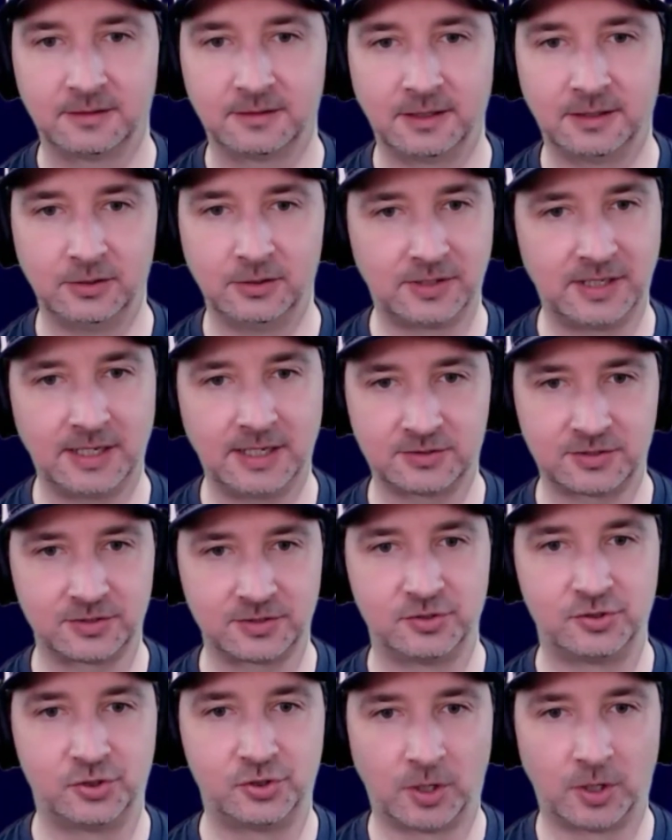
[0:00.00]
and you can't
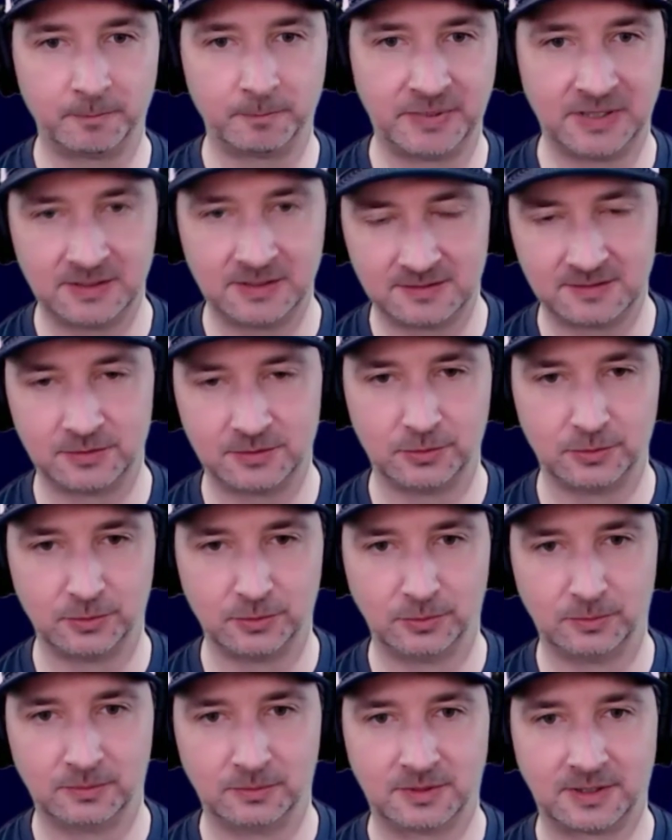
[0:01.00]
just jump
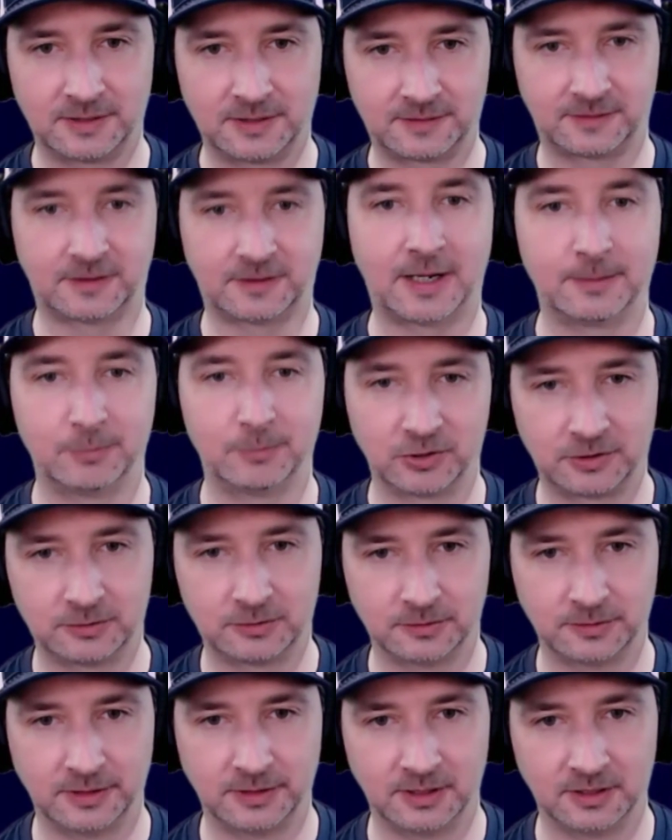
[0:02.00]
into a cyber
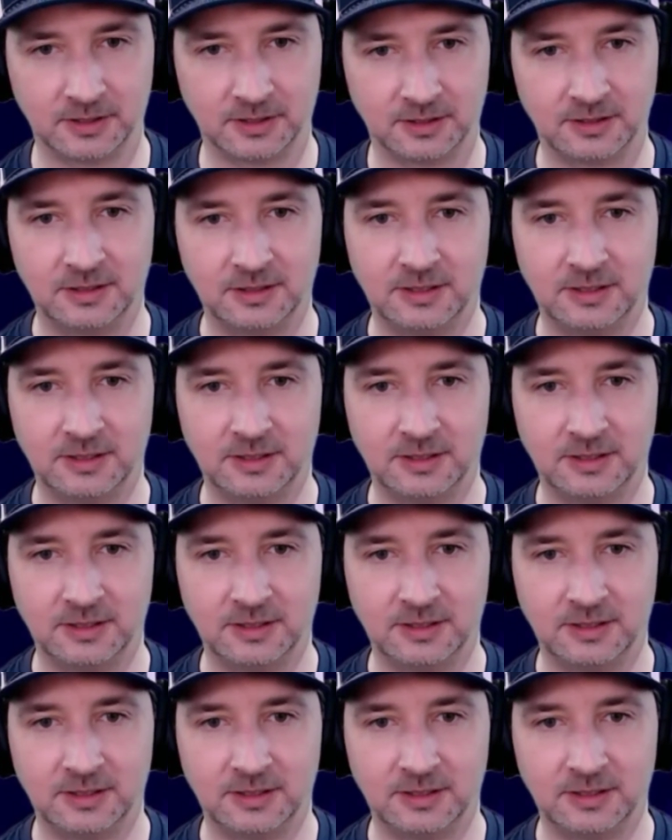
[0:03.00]
career